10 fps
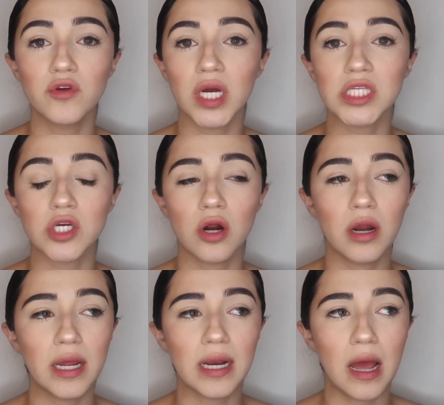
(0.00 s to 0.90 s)
you guys
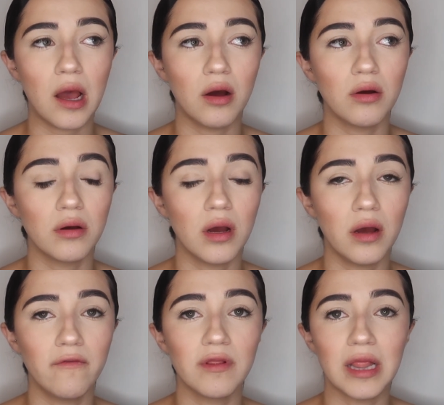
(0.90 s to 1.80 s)
are and how
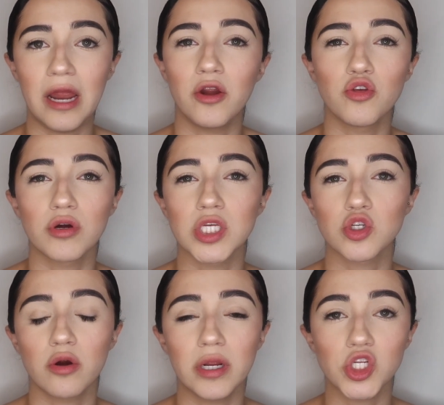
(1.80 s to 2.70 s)
of a liar you
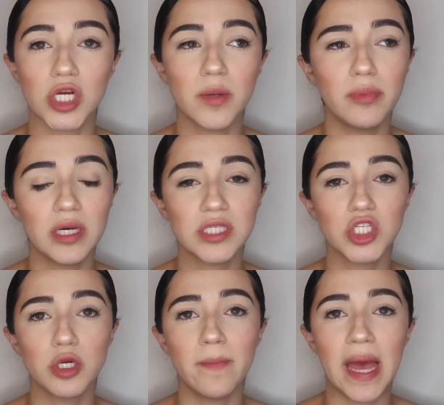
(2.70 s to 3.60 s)
guys are, and try to put
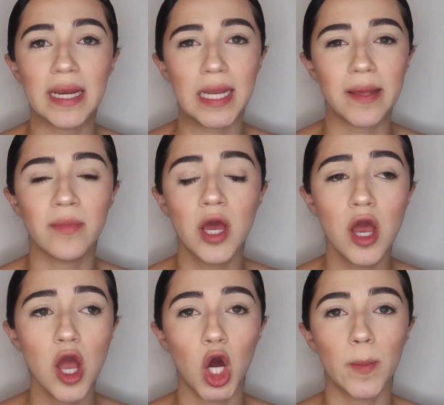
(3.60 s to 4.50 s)
such a bad name
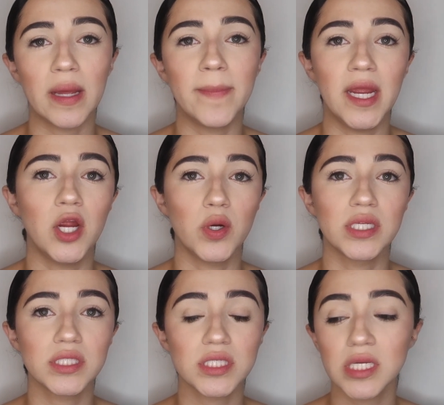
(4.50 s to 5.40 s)
on my
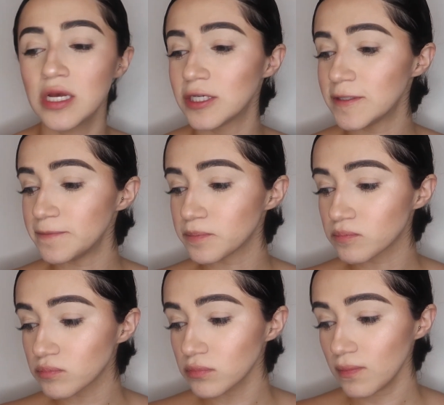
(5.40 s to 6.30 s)
parents.
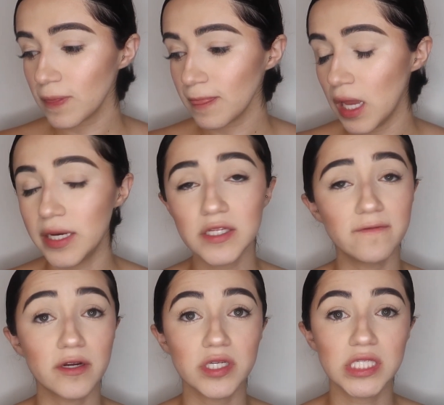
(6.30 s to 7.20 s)
And it's
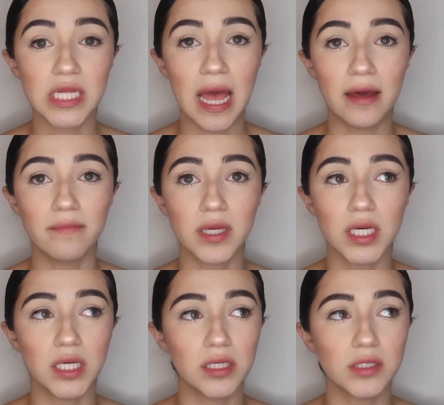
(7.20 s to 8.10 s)
very sad
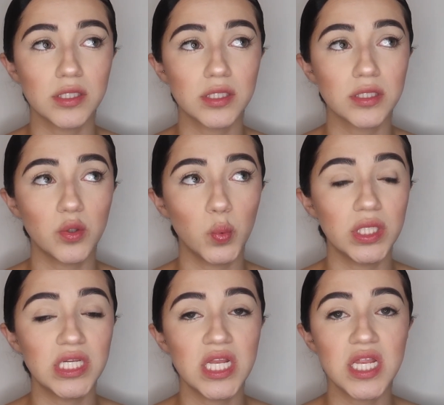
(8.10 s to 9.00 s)
because
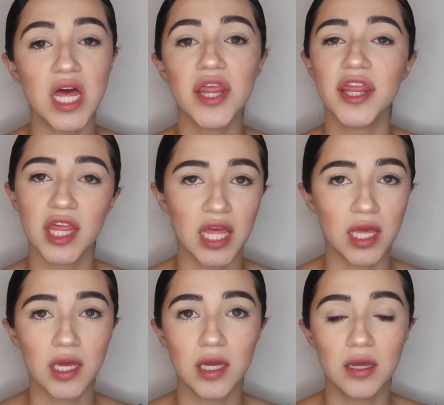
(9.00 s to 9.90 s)
we did
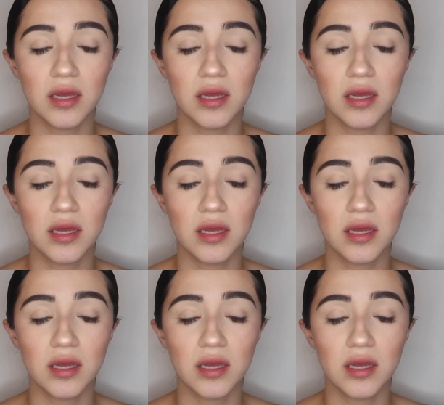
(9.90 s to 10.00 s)
nothing,